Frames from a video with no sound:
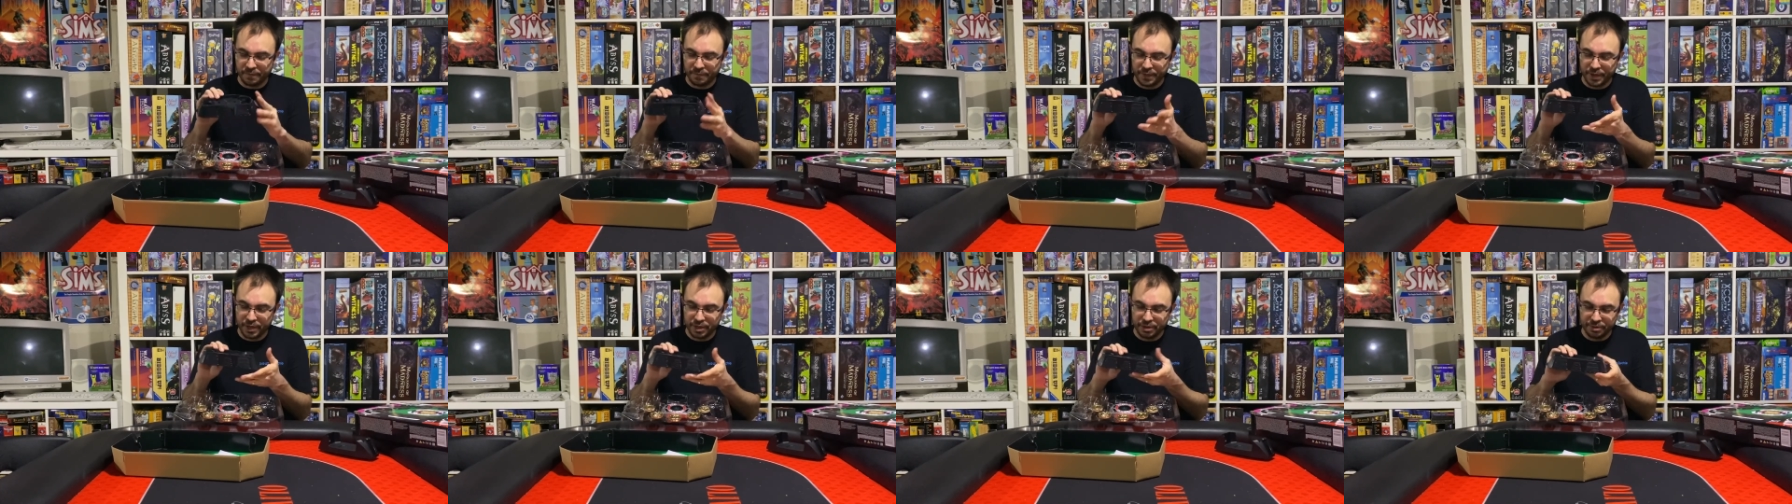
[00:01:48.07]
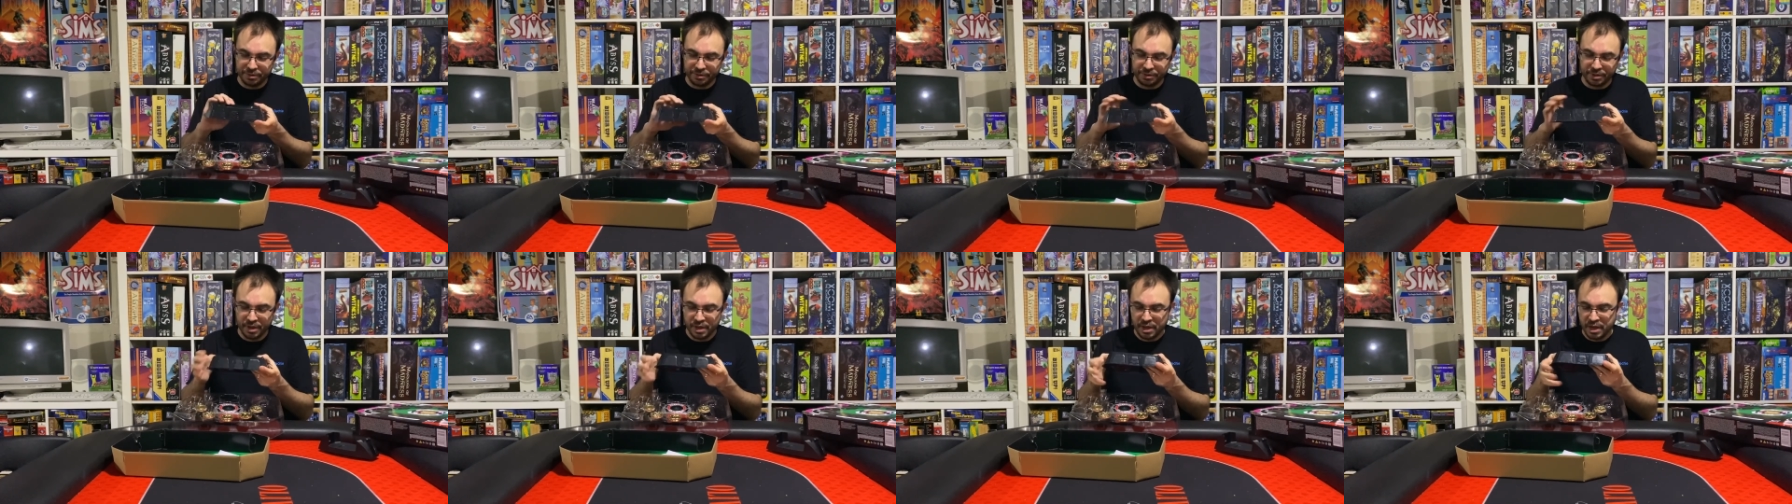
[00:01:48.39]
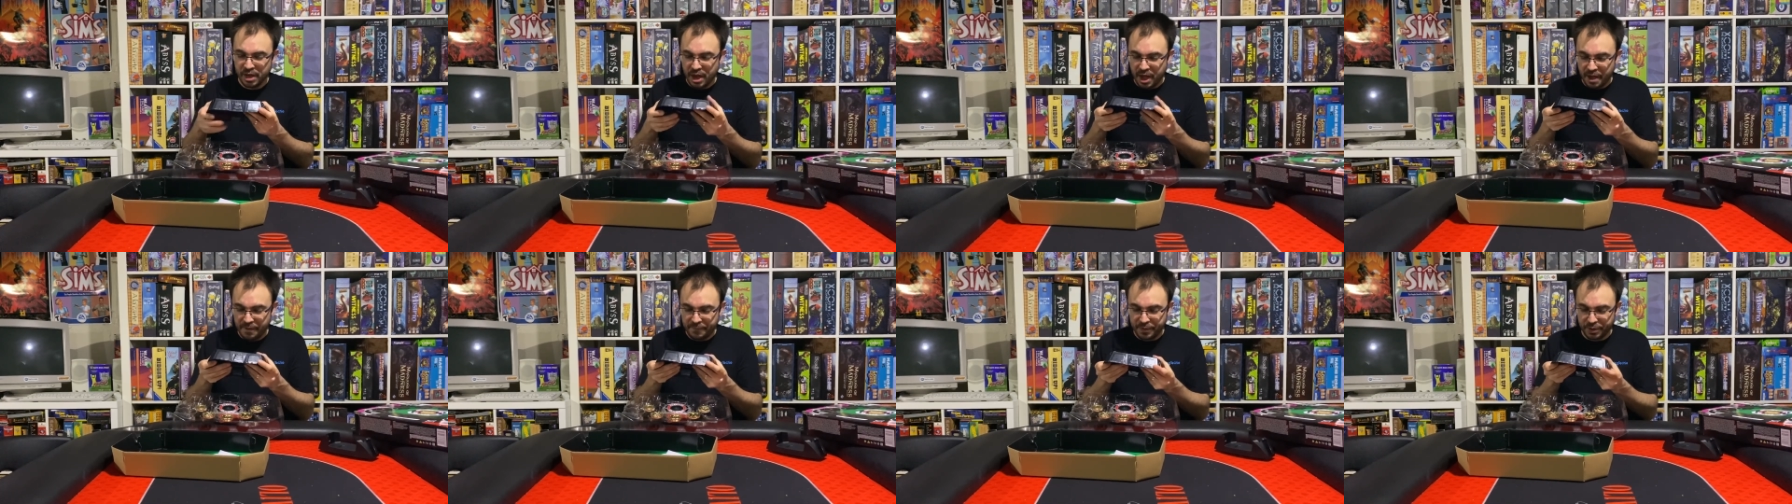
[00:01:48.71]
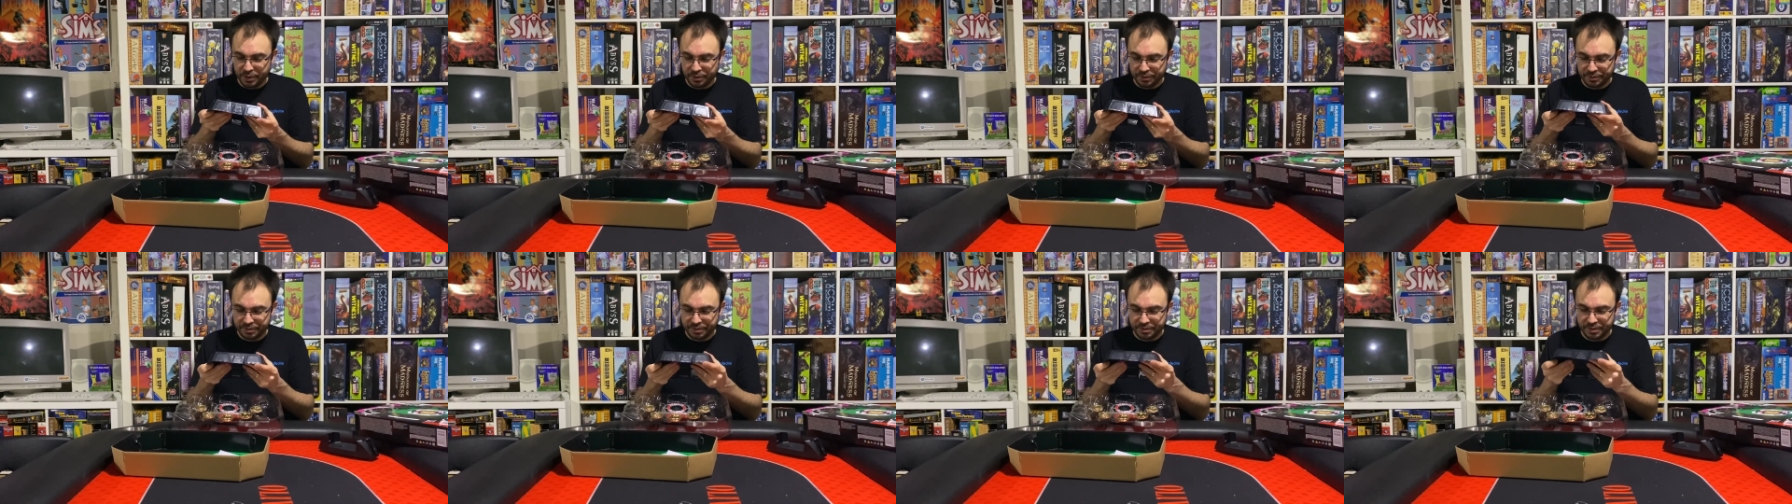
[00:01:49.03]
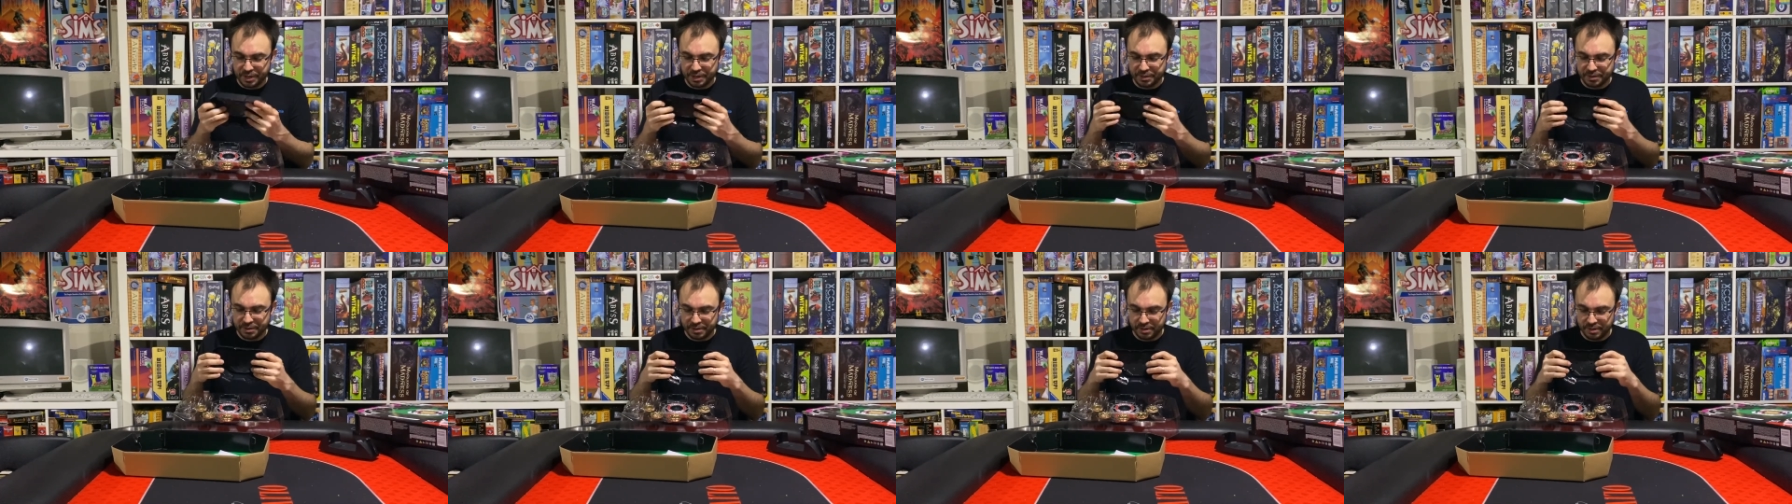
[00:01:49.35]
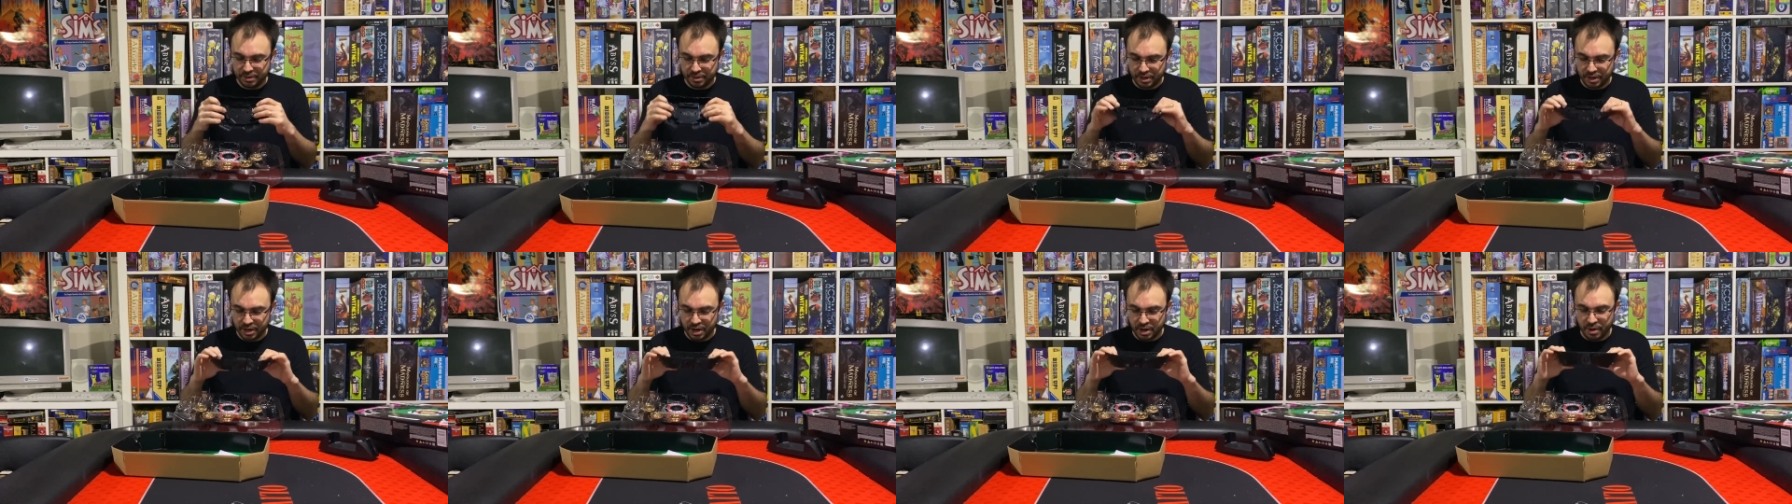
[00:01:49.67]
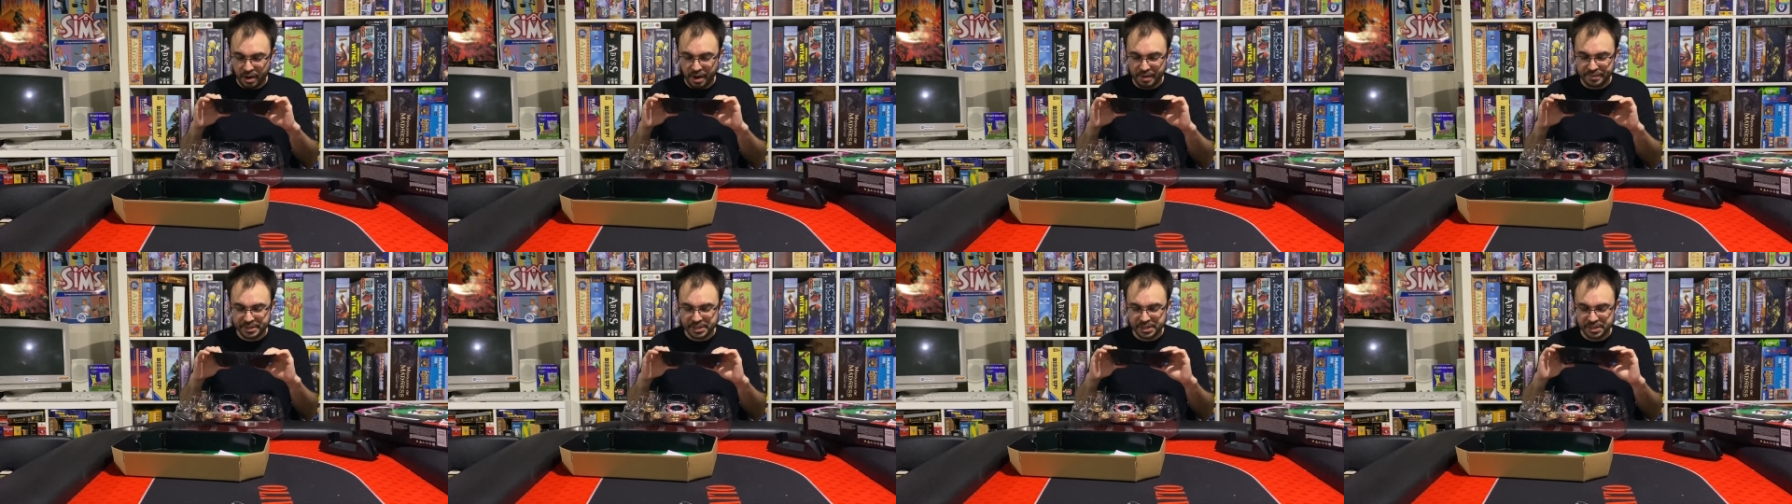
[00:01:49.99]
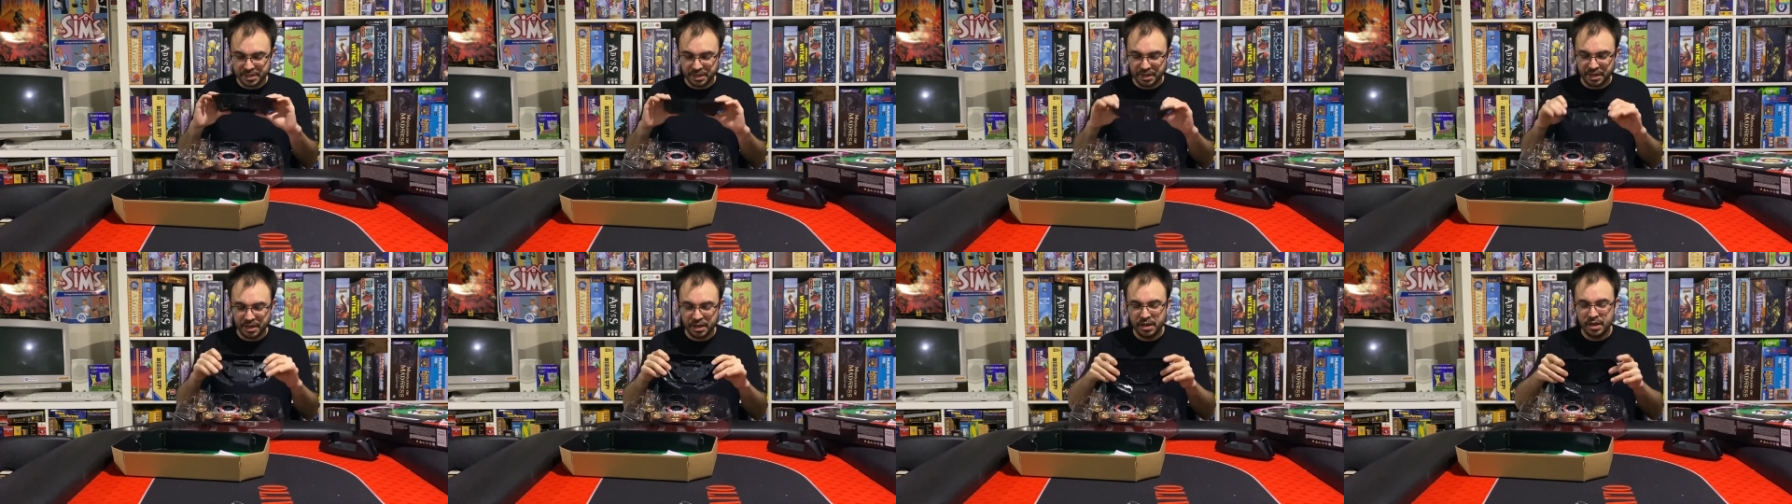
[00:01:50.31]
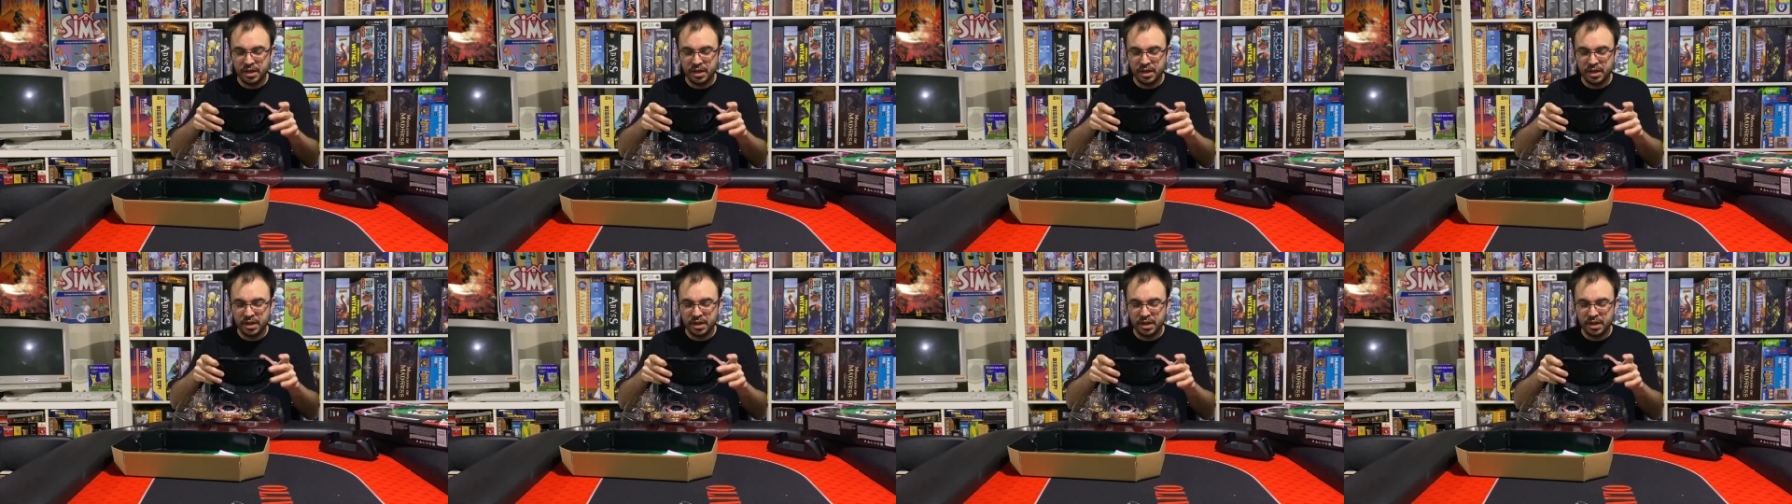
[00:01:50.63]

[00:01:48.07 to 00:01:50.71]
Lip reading: feels decent. You know, obviously,